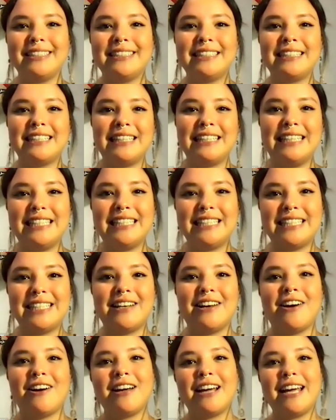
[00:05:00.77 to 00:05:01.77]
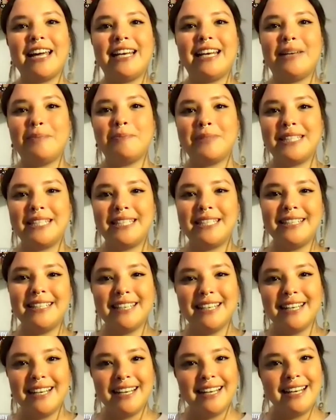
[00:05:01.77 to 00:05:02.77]
Talitsin Akhenipsin.
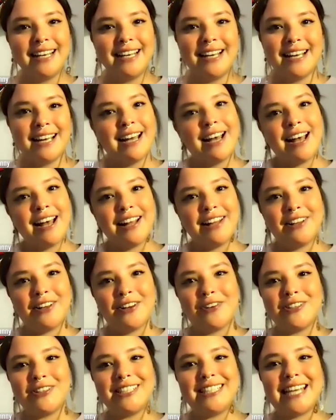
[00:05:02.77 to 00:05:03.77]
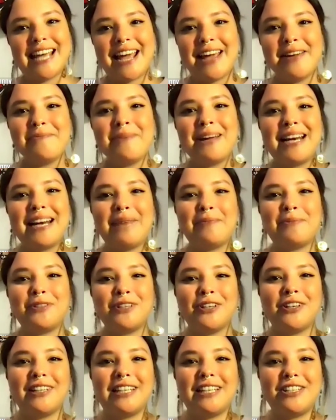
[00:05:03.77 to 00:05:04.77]
Hello, good day. My name is
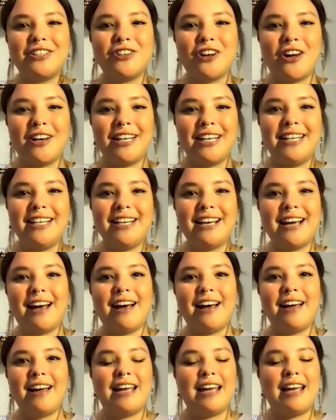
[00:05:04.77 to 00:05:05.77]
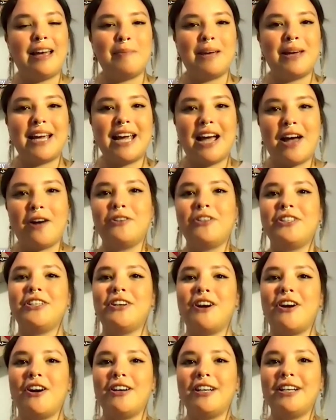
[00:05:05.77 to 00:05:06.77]
Charlene Johnny. I am a Cowichan
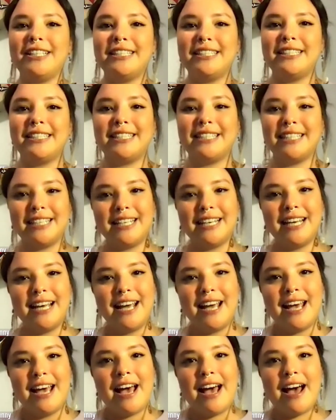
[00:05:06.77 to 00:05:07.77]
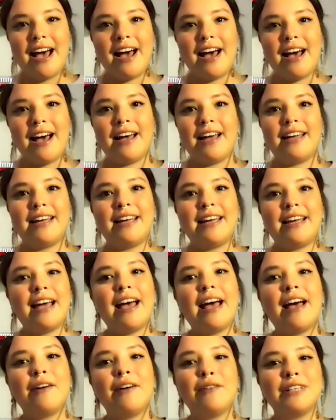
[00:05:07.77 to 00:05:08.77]
artist. I
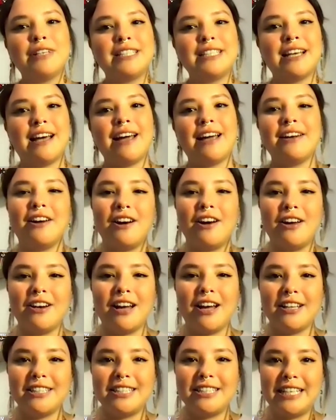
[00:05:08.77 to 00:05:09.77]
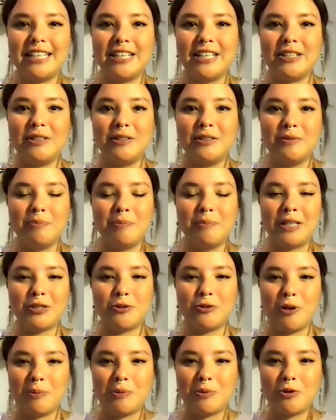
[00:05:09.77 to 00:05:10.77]
reside on unceded
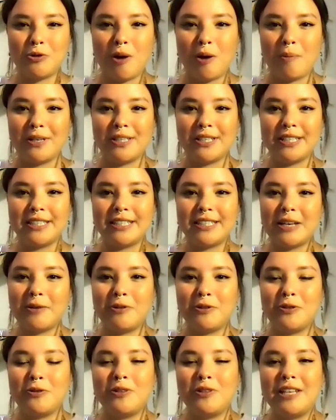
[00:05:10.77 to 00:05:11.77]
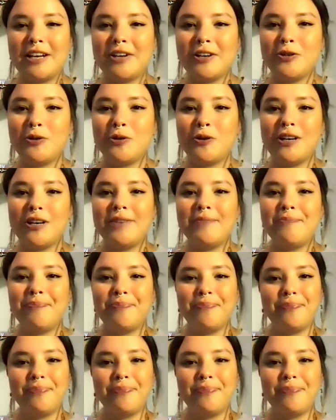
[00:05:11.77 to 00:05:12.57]
Musqueam, Squamish, and Tsleil-Waututh territory.